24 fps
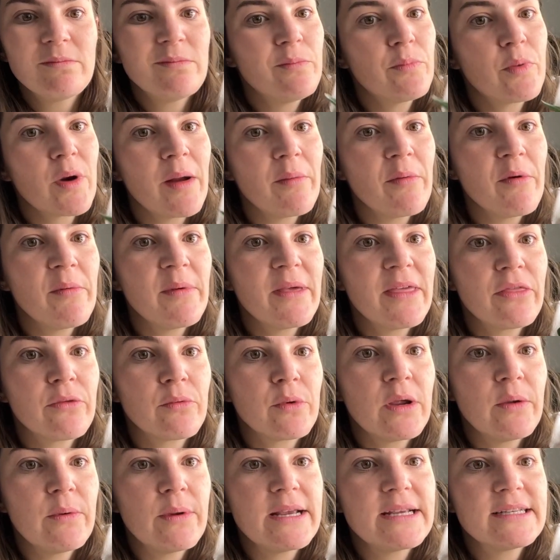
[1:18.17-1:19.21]
probably
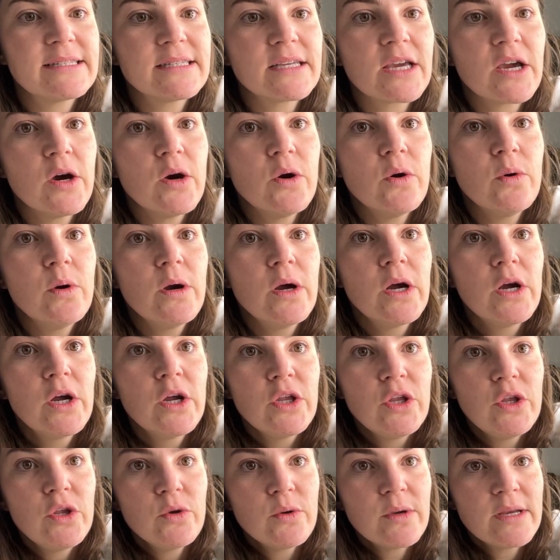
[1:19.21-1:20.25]
3 weeks ago.
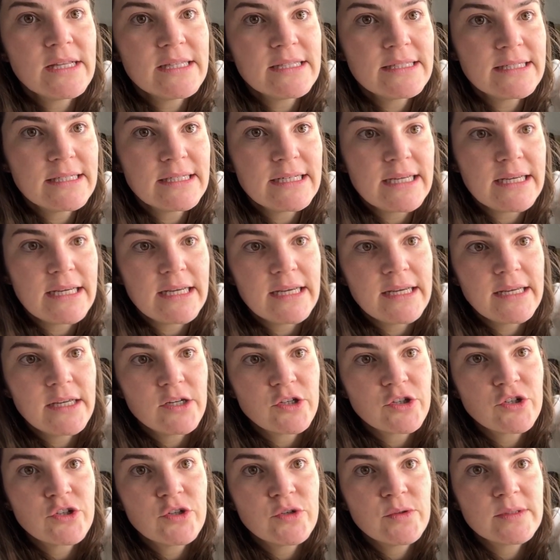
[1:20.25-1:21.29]
You can see
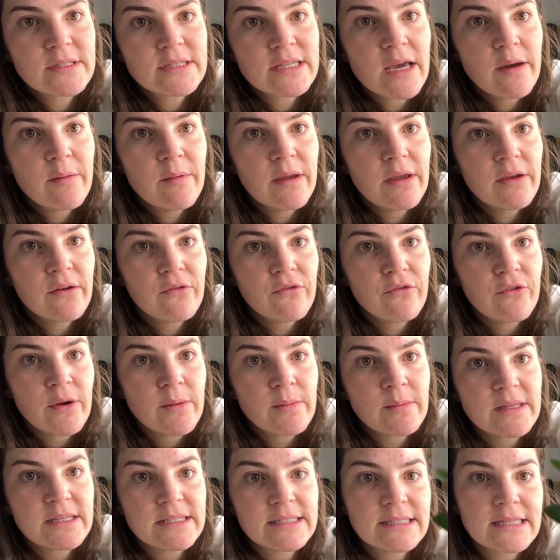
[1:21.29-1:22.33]
shoots coming
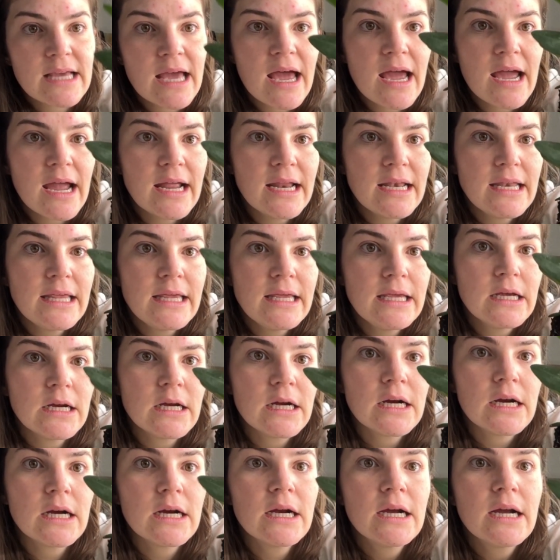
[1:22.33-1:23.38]
from the side
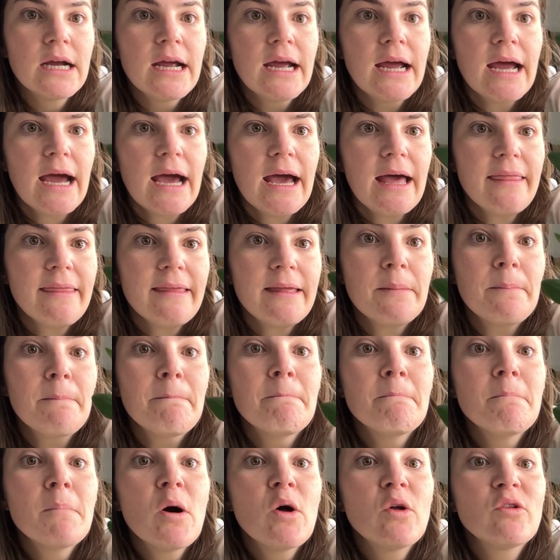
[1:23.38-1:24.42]
here and
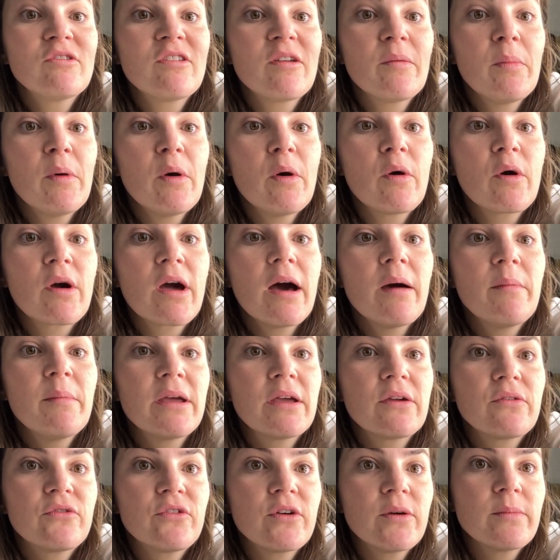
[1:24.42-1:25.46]
then multiple
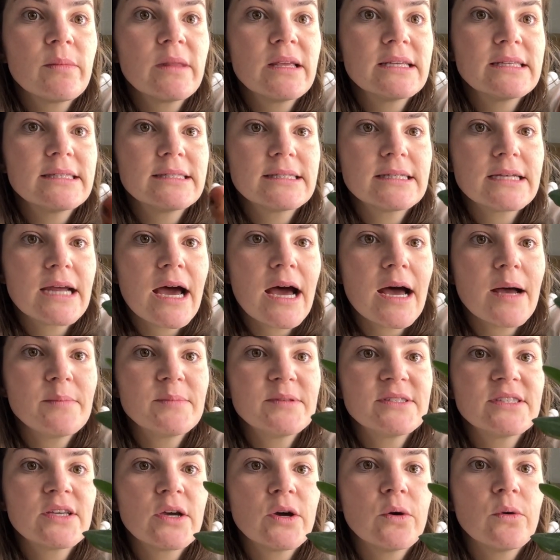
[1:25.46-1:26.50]
coming from these tops.
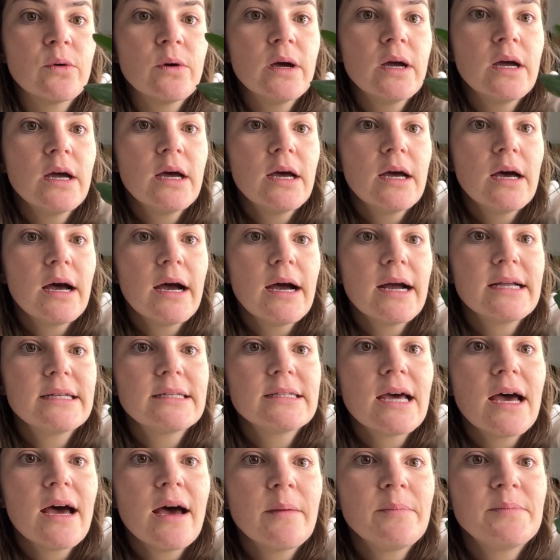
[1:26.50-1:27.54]
So I
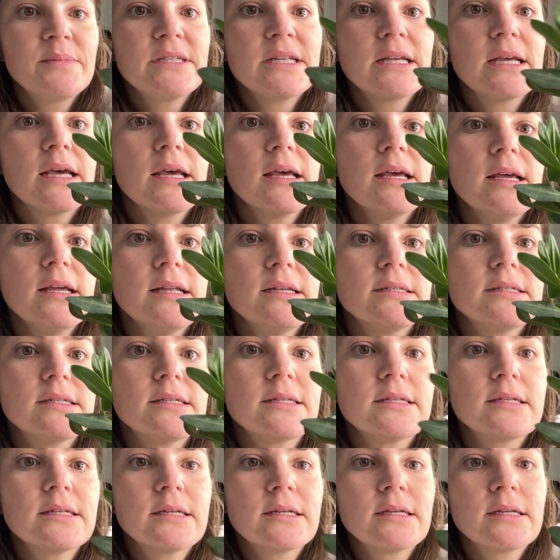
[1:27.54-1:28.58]
topped
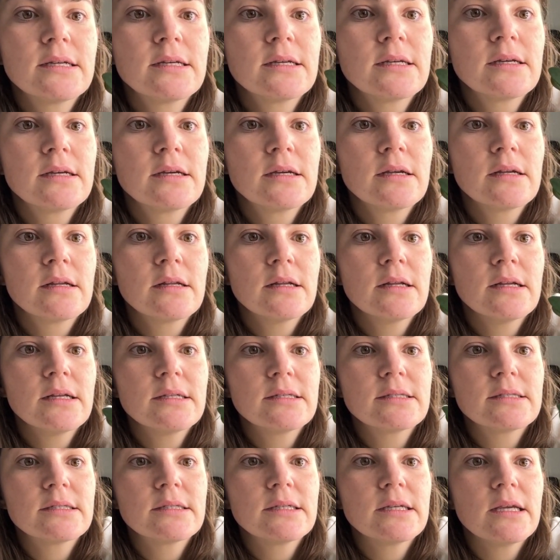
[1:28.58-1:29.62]
it.
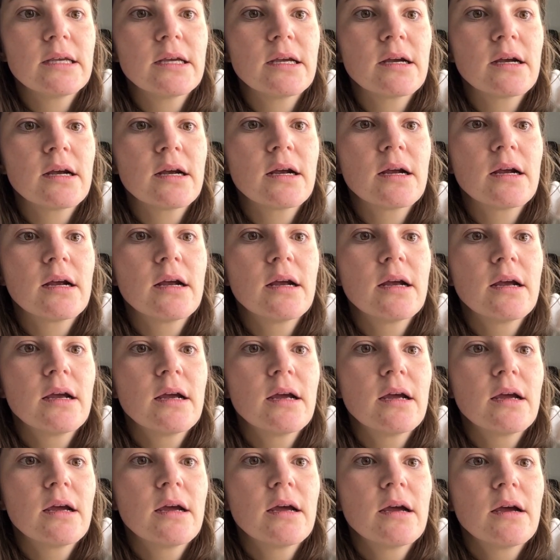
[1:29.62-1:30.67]
Let's see here.
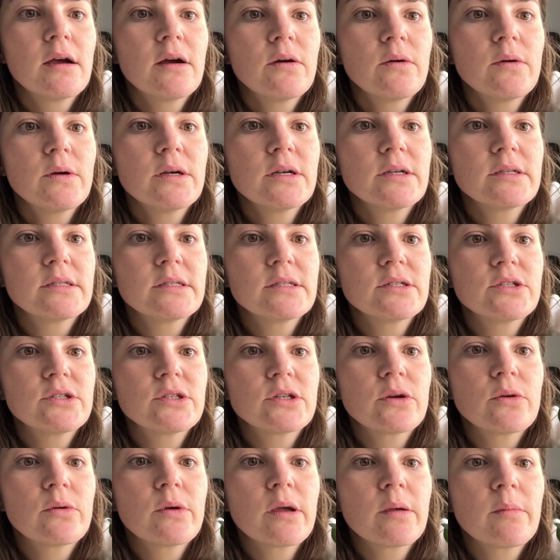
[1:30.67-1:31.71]
Where's it
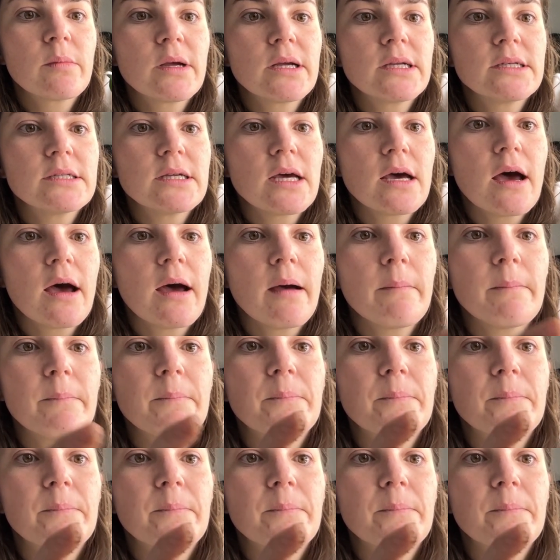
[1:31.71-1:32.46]
showing my top?